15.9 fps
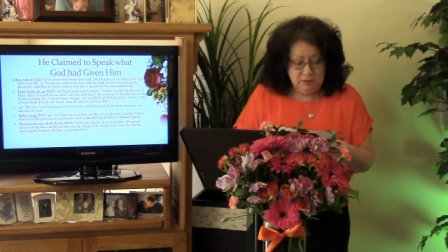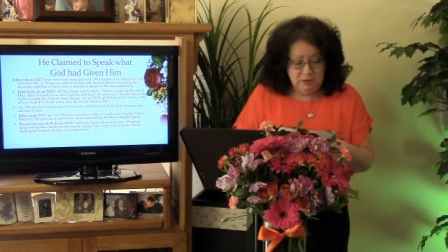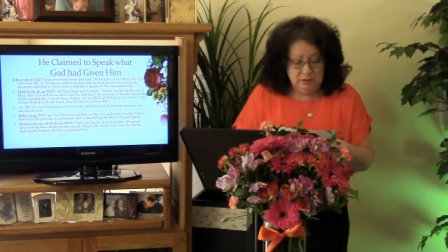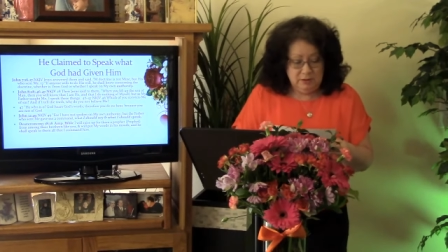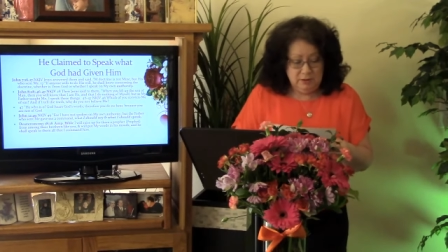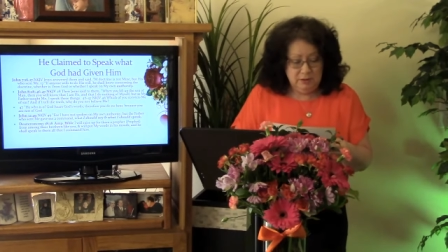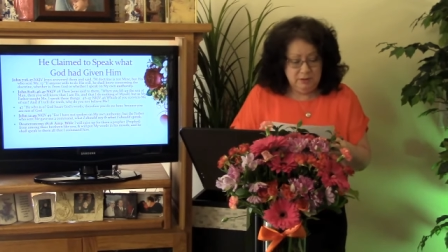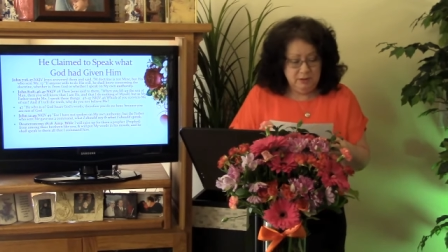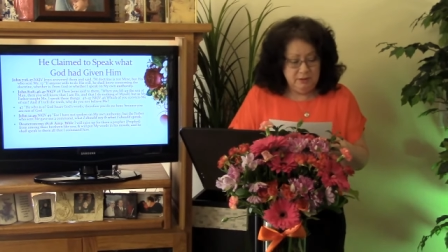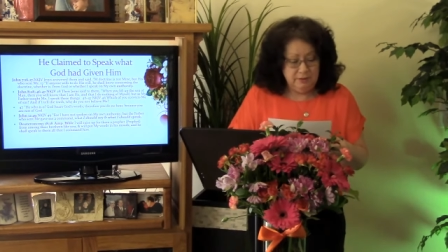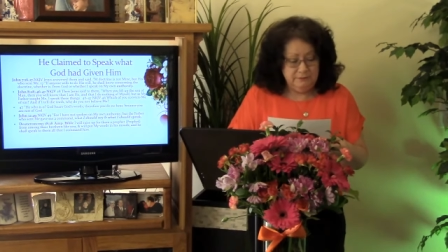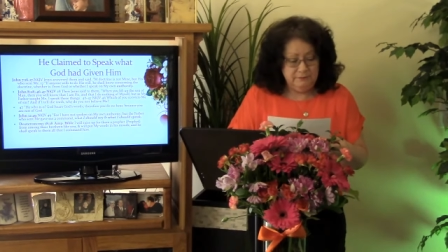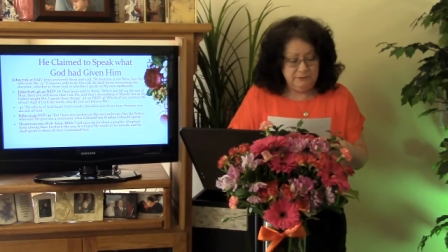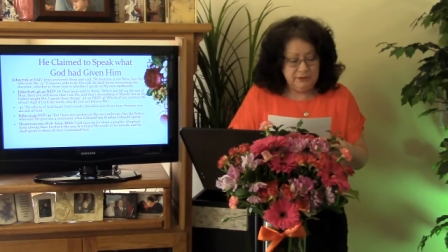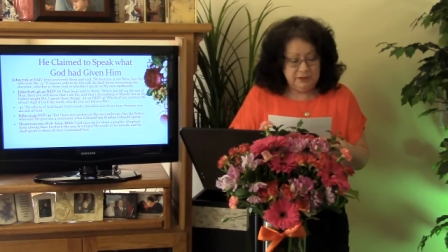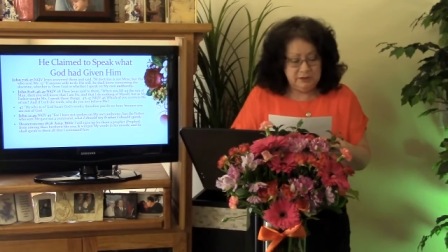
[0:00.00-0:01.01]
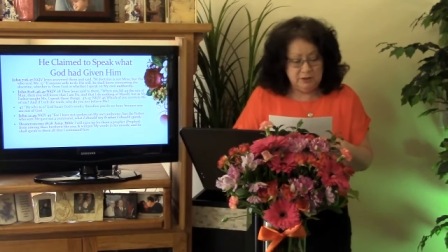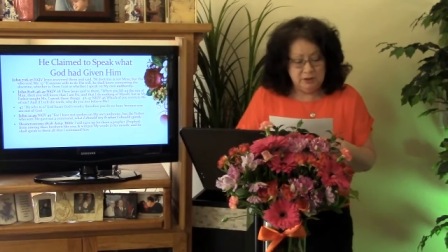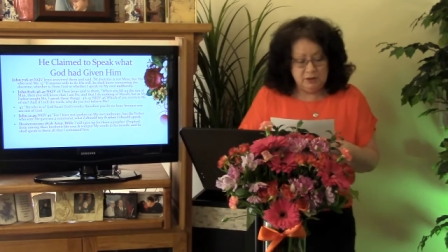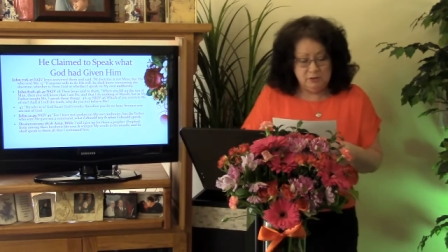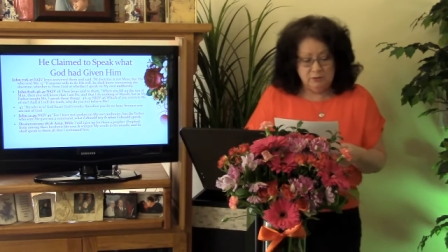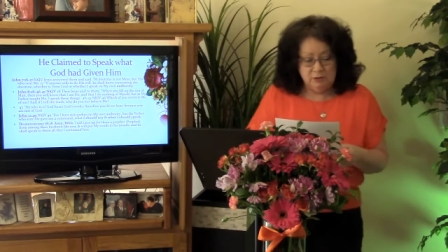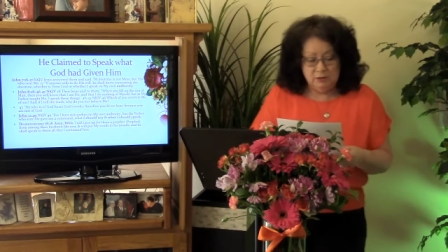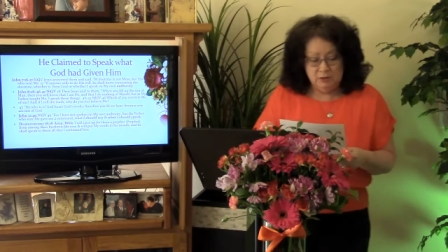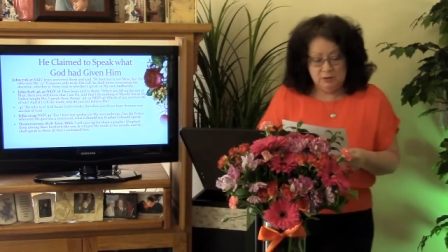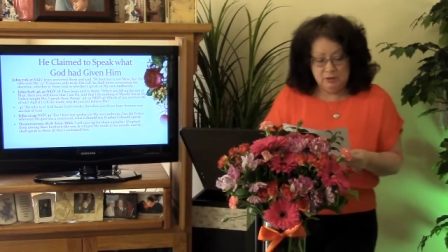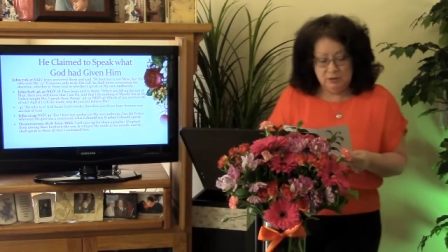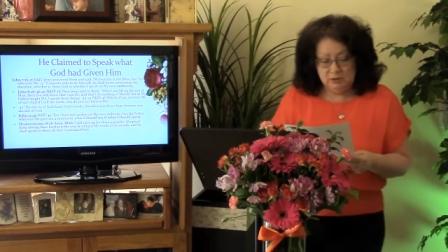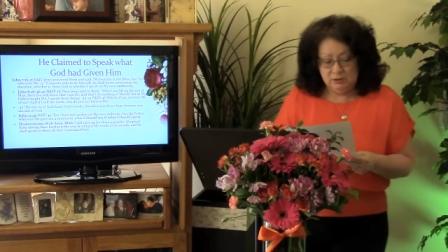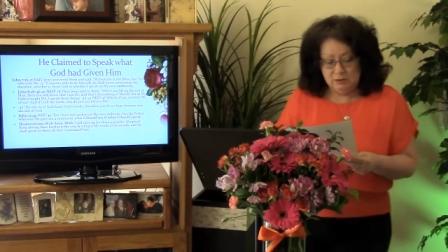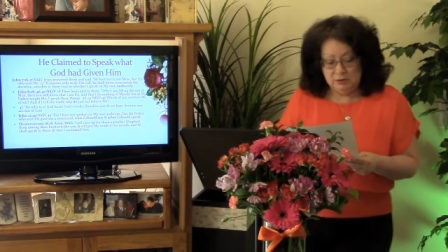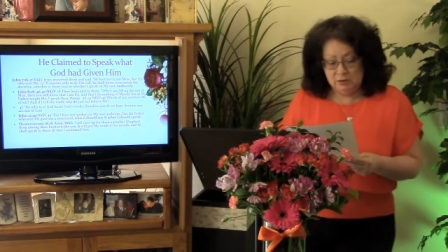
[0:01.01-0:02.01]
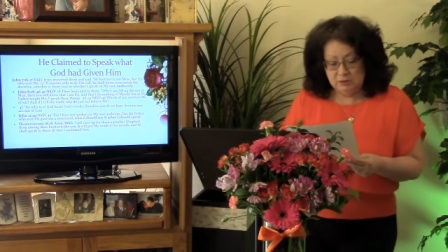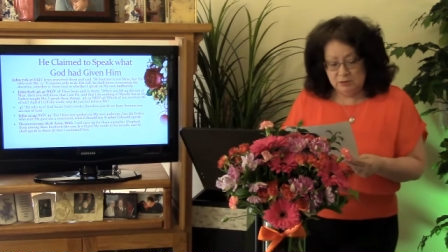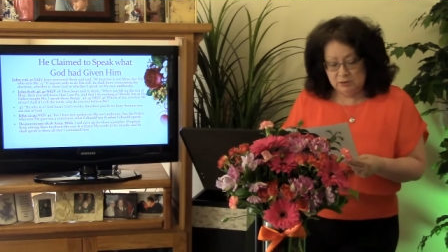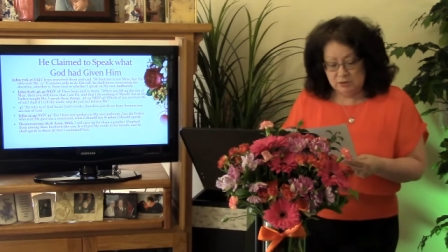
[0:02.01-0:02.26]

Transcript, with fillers: Right. And so uh,